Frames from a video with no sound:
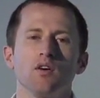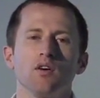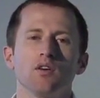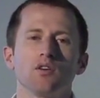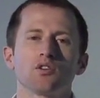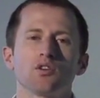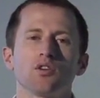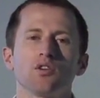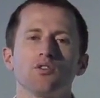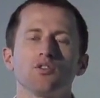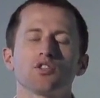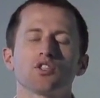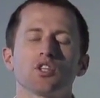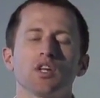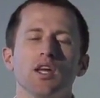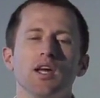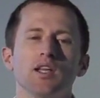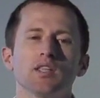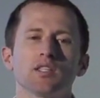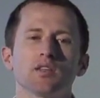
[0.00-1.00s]
So your
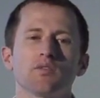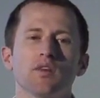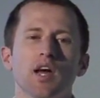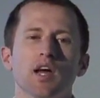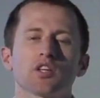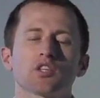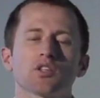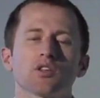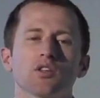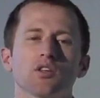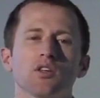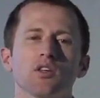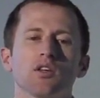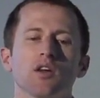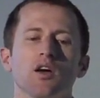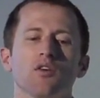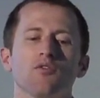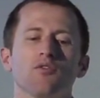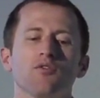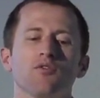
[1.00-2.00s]
chance of actually
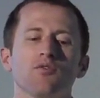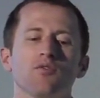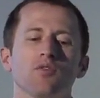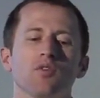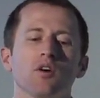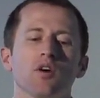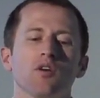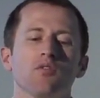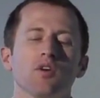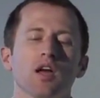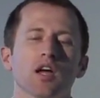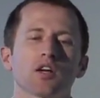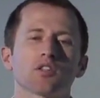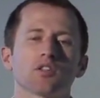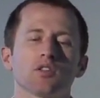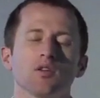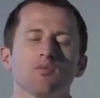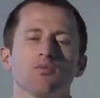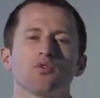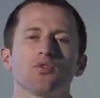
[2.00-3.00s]

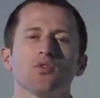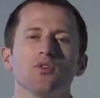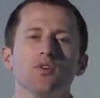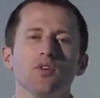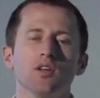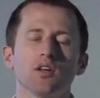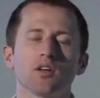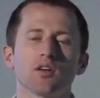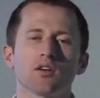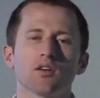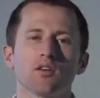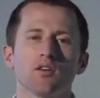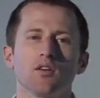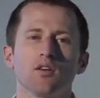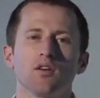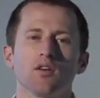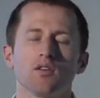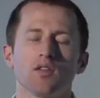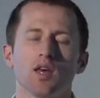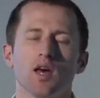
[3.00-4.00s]

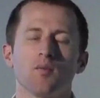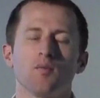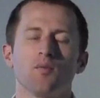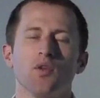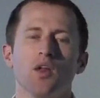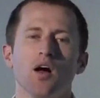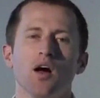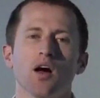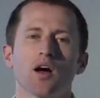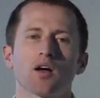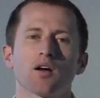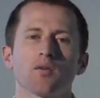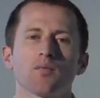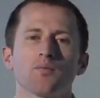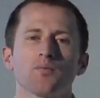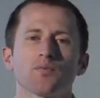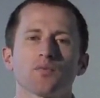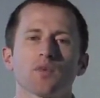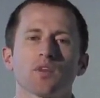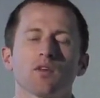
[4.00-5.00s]
pruning that block
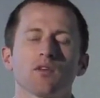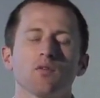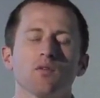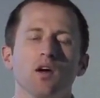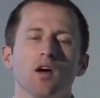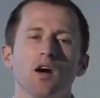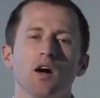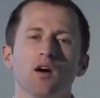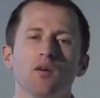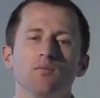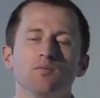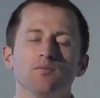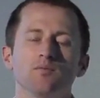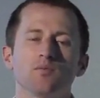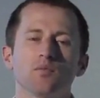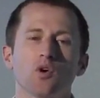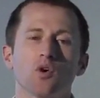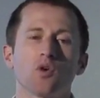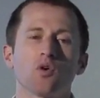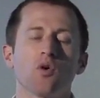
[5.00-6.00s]

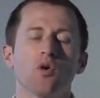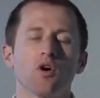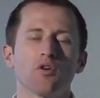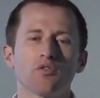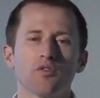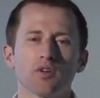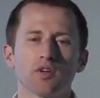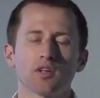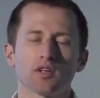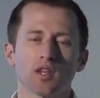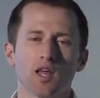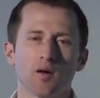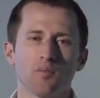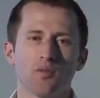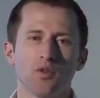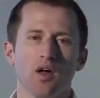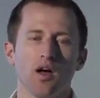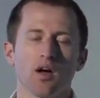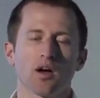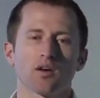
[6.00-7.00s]
or orphaning that
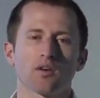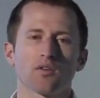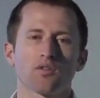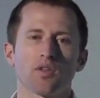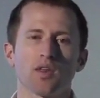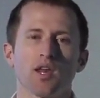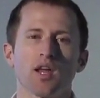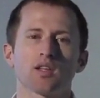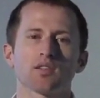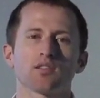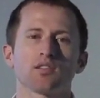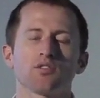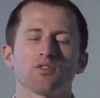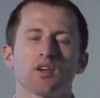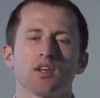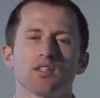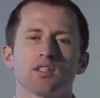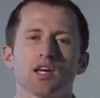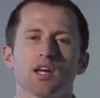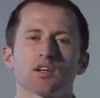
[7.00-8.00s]
block that has the
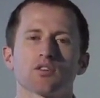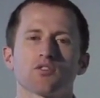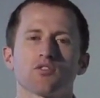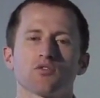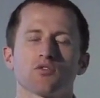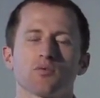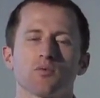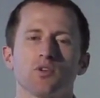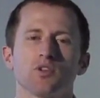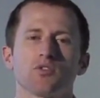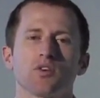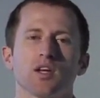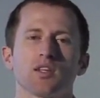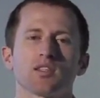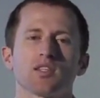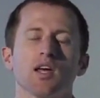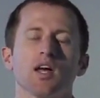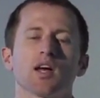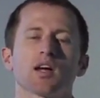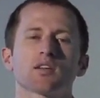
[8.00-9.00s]
transaction from
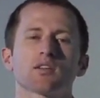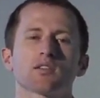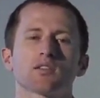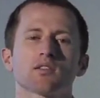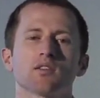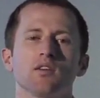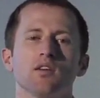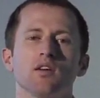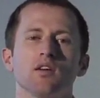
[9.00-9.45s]
address X,